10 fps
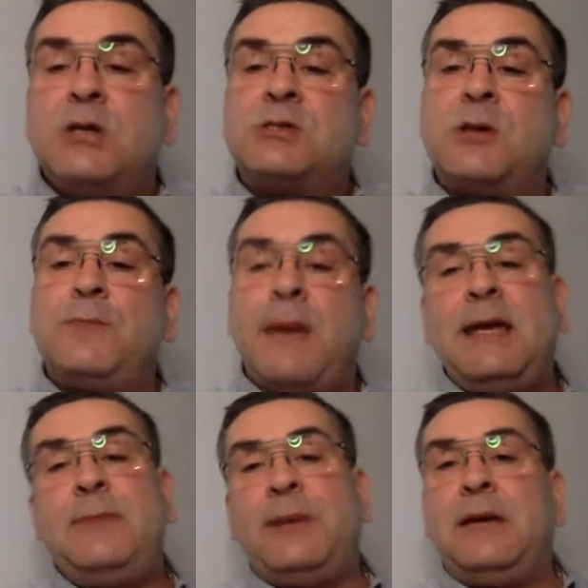So
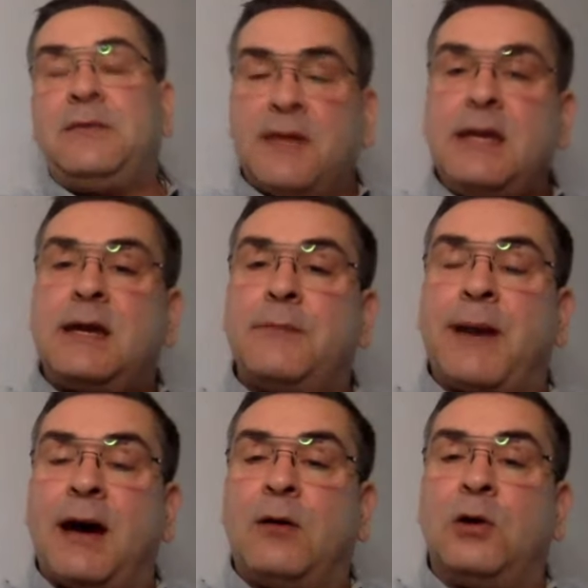maybe think
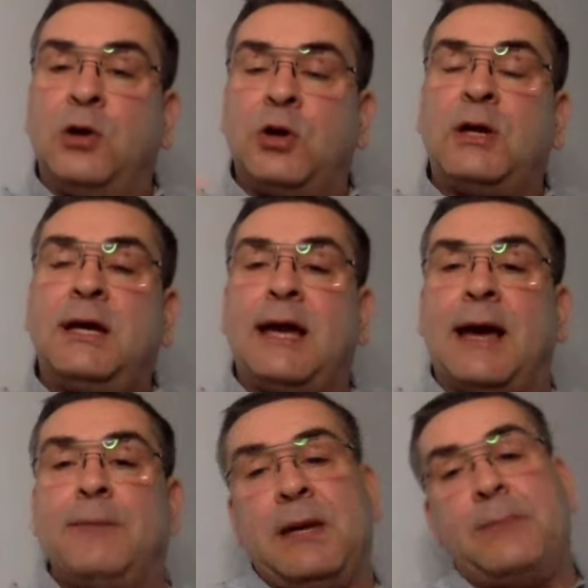about looking
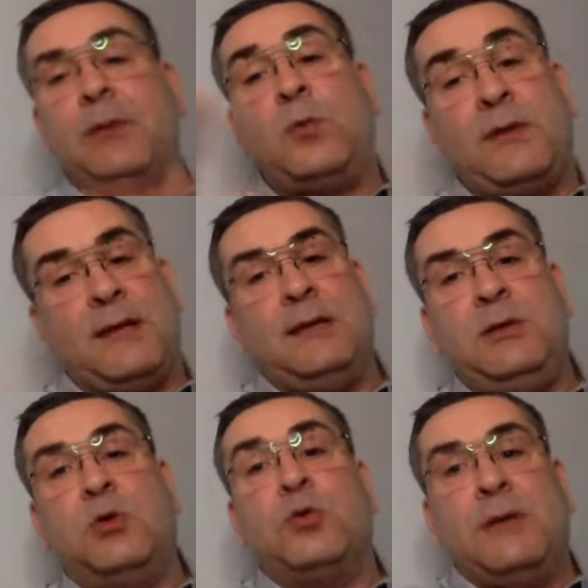at people
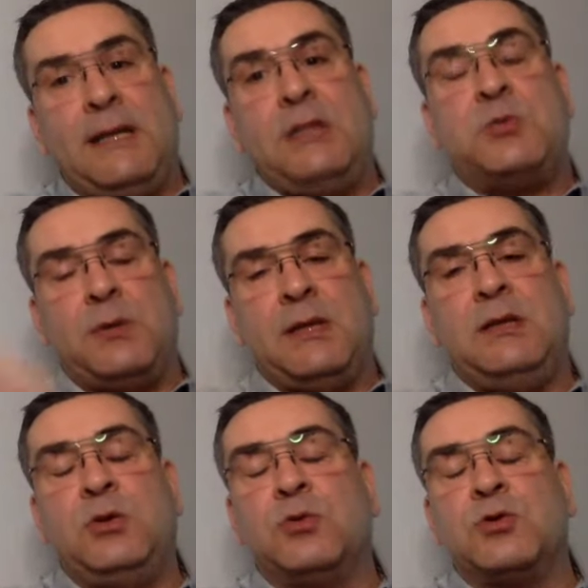within your niche,
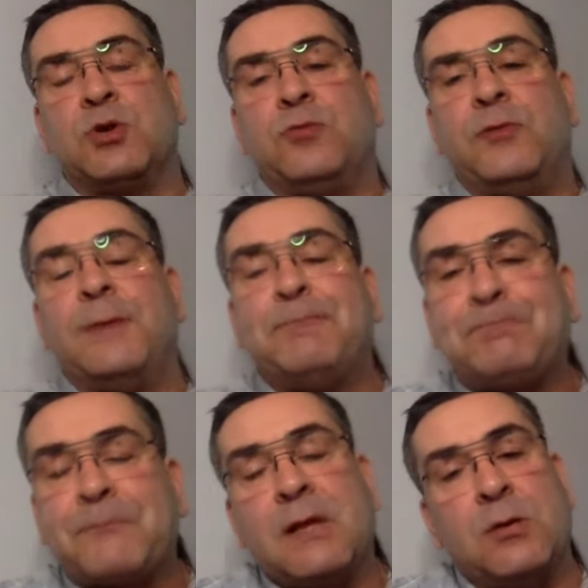within your genre,
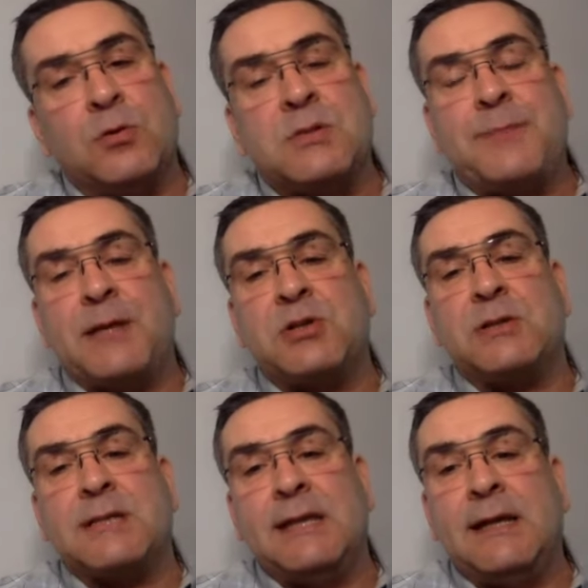your
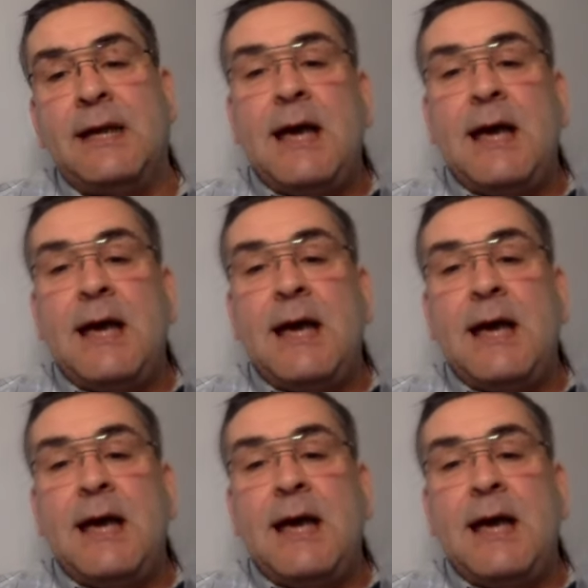specialty,